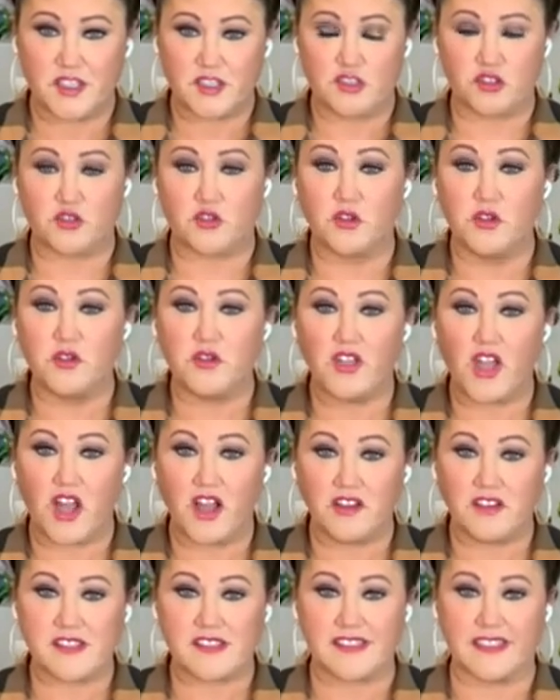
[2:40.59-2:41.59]
True
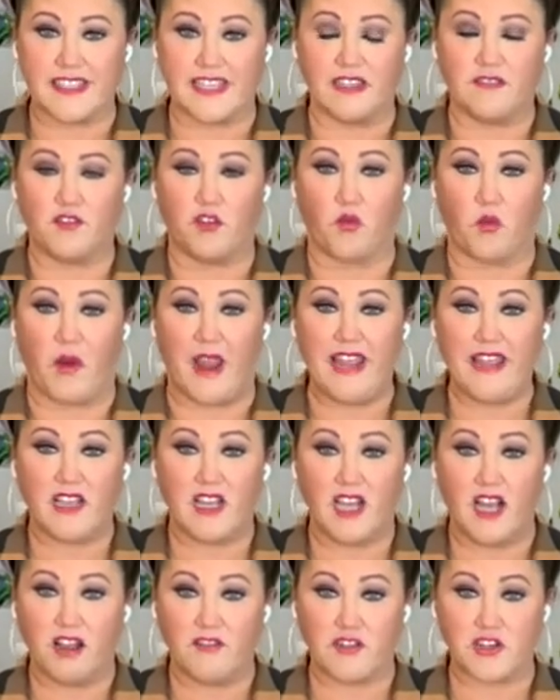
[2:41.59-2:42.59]
long sleeve, great
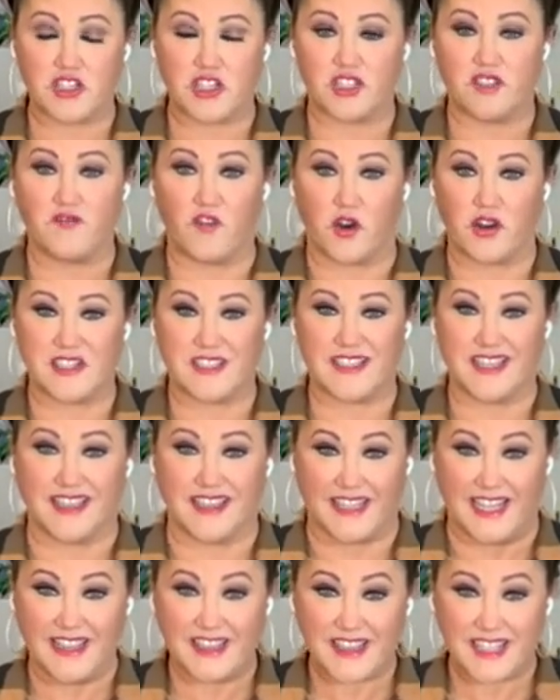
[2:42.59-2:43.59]
coverage as far as the
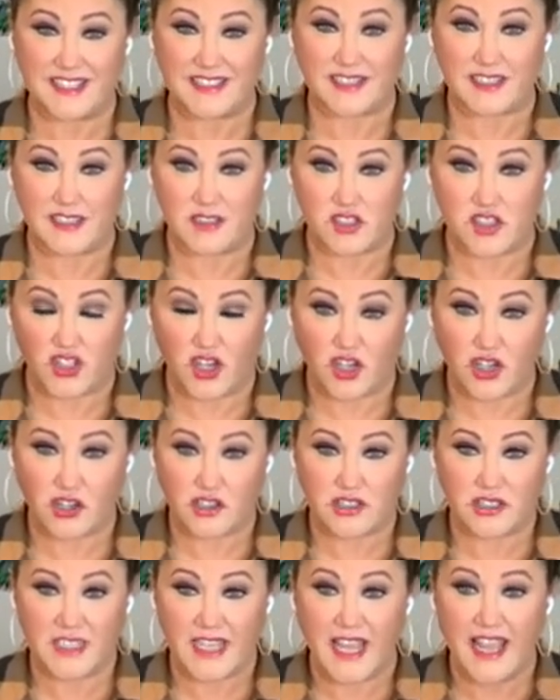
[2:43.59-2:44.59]
length is
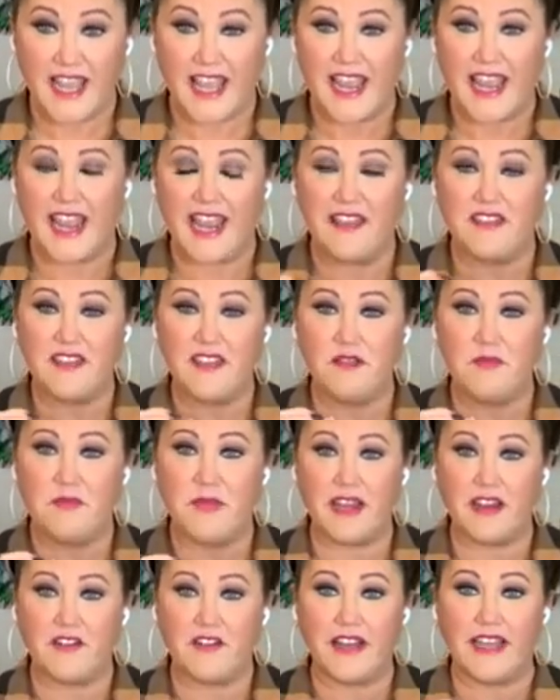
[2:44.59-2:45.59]
concerned. And then,
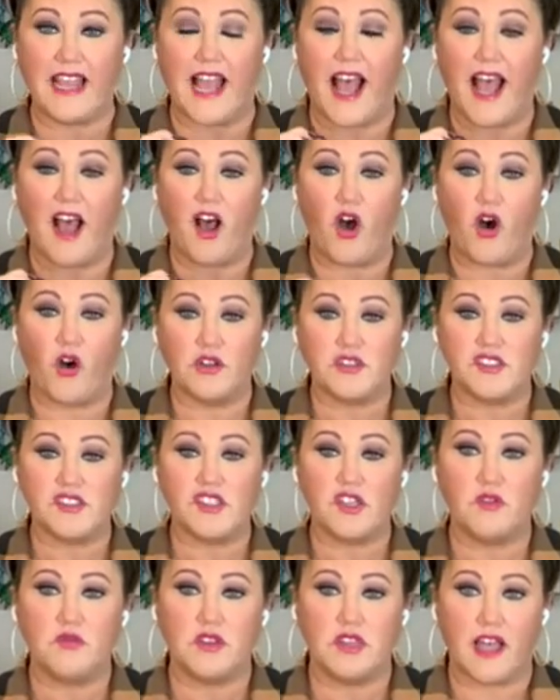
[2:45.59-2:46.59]
Mary, I
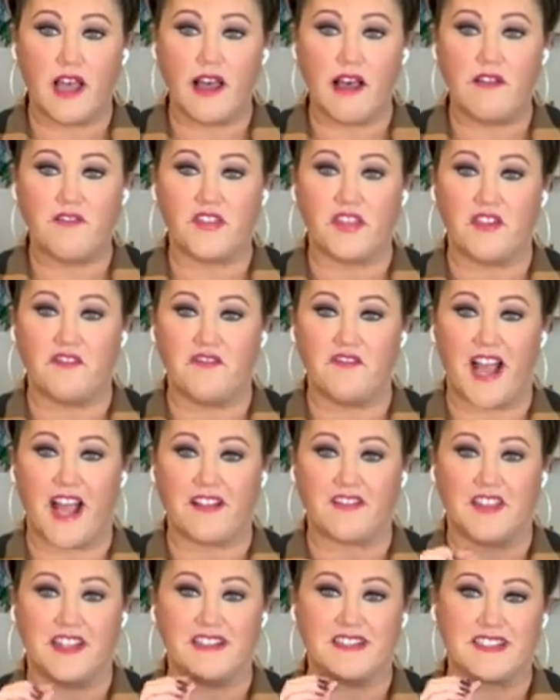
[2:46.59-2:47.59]
also love the
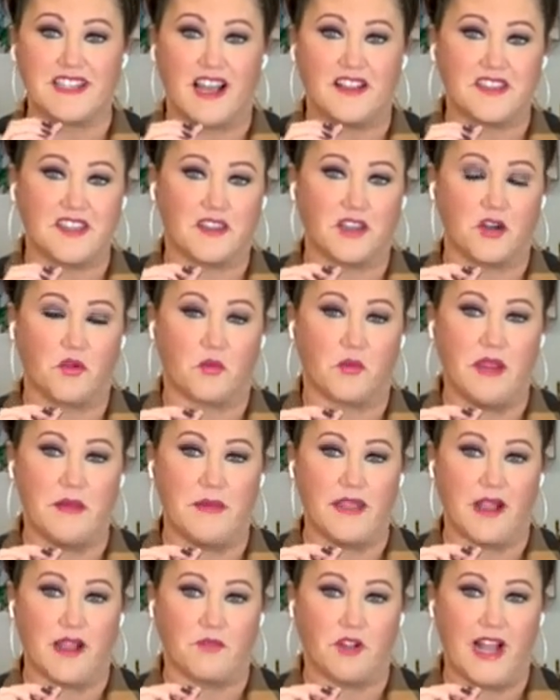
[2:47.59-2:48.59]
fact that it's got the little
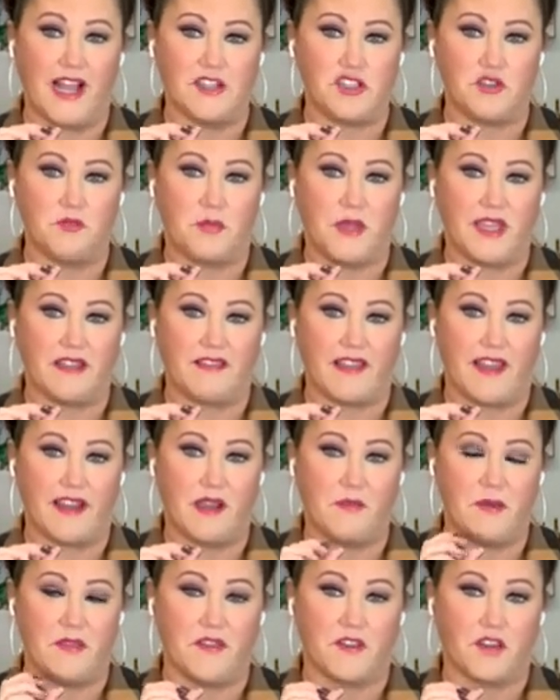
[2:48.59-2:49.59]
ribbing. I'm glad you picked that
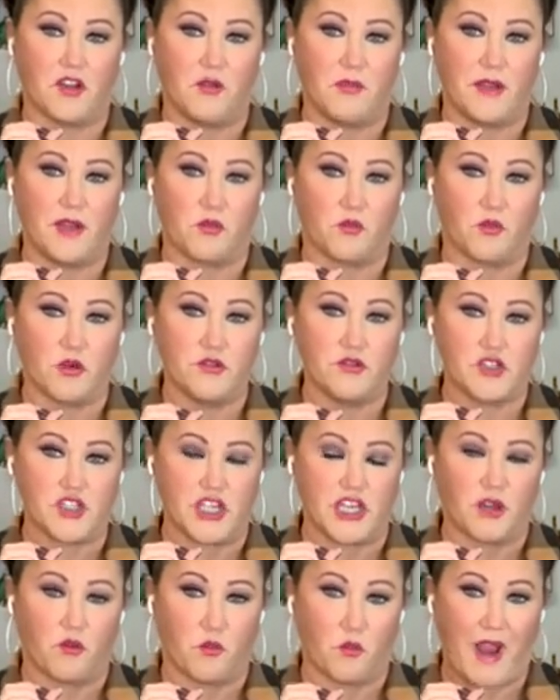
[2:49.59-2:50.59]
up and the little bit of
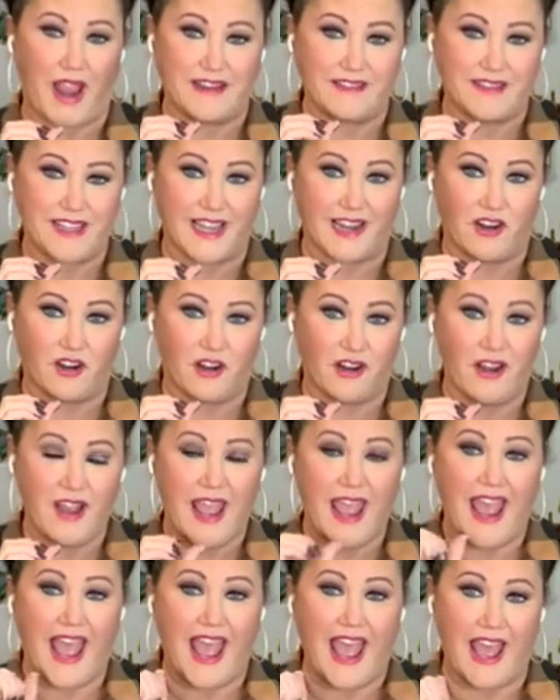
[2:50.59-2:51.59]
rouging right there
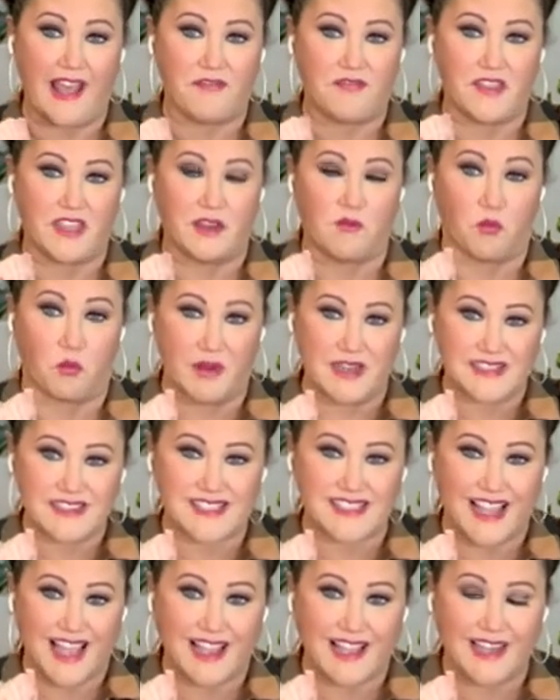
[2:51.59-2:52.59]
yeah. at the
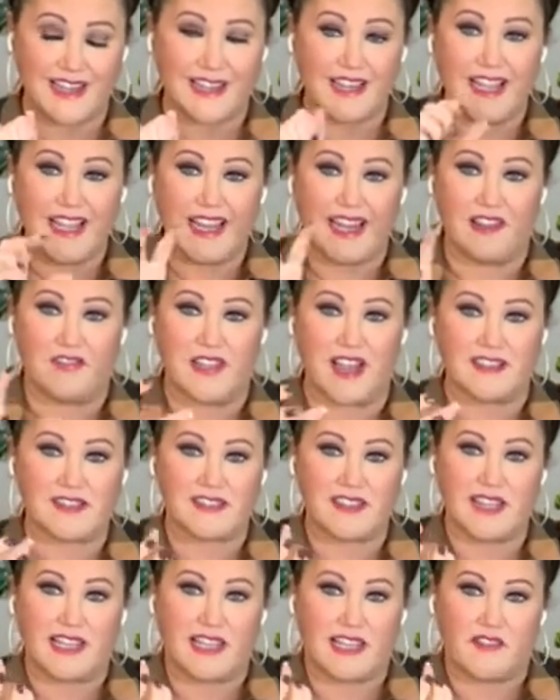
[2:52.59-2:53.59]
wrist line. And that's
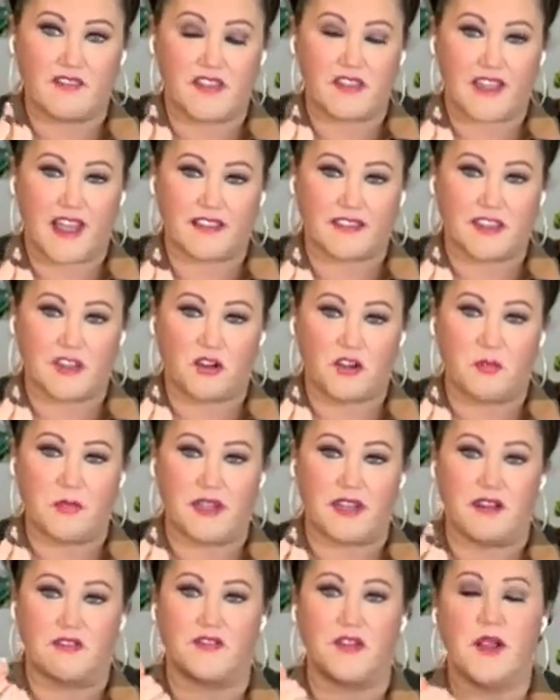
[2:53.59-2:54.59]
going to give it that little
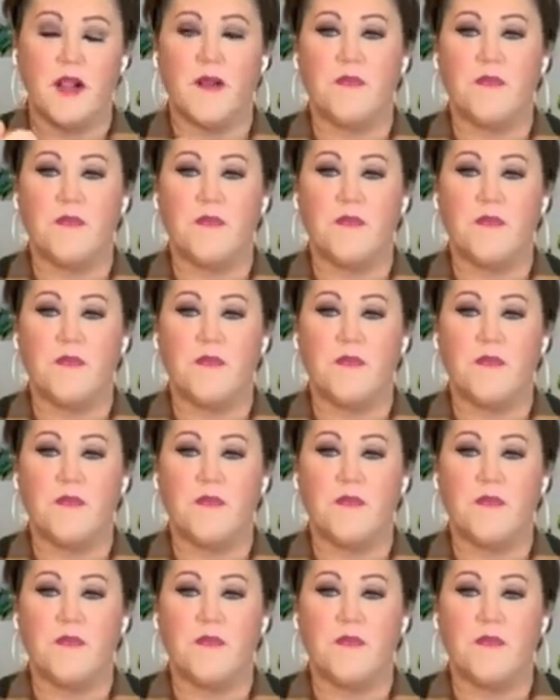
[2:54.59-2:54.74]
bit of